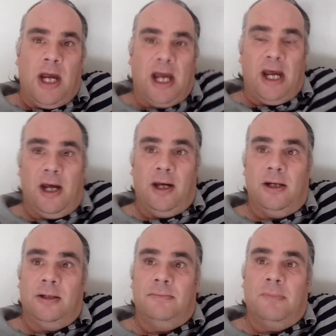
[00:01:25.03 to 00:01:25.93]

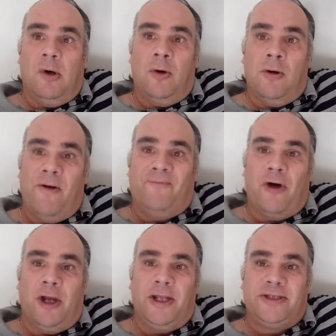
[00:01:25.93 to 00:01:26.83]
or if
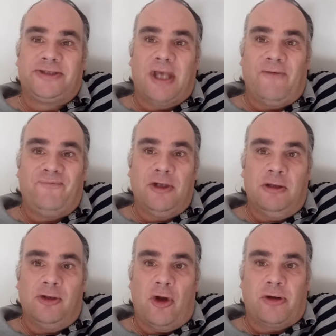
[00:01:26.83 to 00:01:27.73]
I start
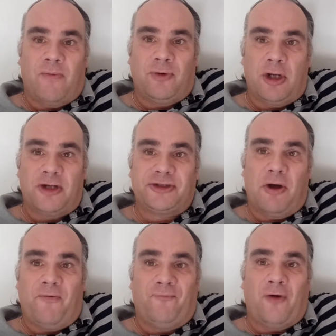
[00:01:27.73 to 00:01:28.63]
feeling like I've got a
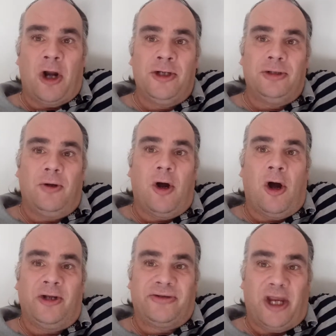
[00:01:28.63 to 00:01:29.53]
sore throat,
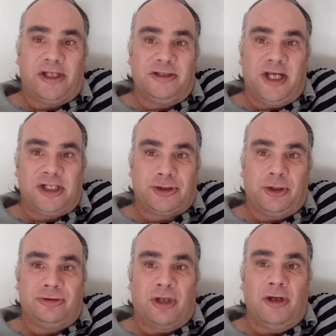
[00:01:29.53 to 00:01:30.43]
I take an
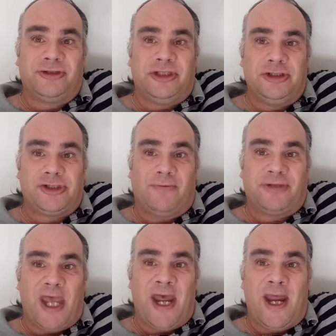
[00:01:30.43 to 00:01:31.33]
extra dosage
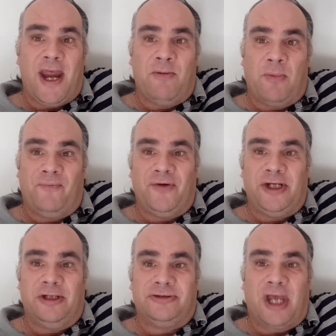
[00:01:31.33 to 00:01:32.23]
of that, and
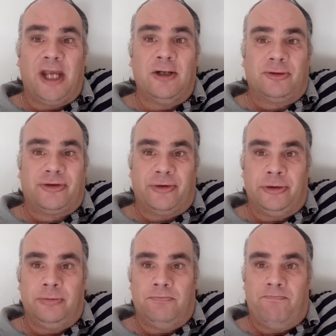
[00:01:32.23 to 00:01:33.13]
within a day or
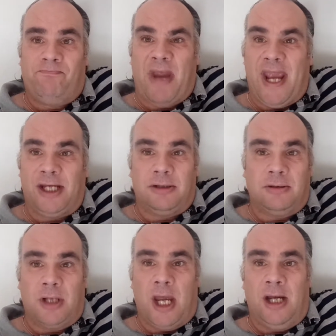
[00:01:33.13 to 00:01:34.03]
two,
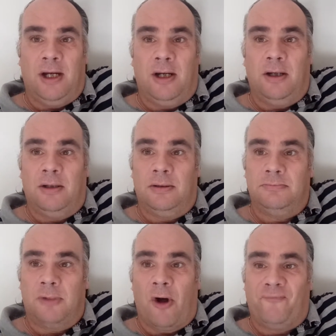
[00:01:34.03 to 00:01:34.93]
bang,
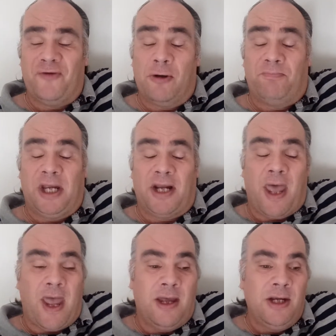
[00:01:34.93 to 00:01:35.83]
I feel
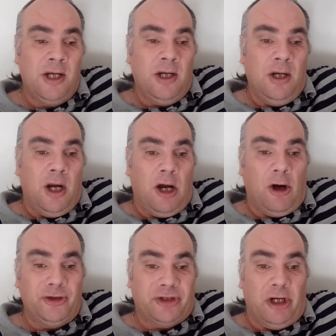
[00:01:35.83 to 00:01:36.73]
better.
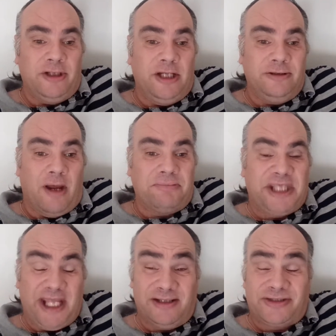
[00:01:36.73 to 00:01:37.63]
I don't end
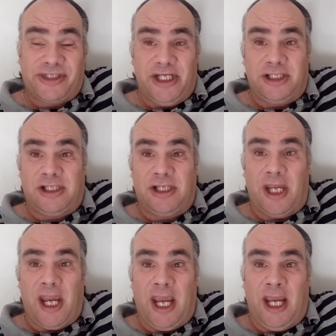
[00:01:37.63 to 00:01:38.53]
up getting sick,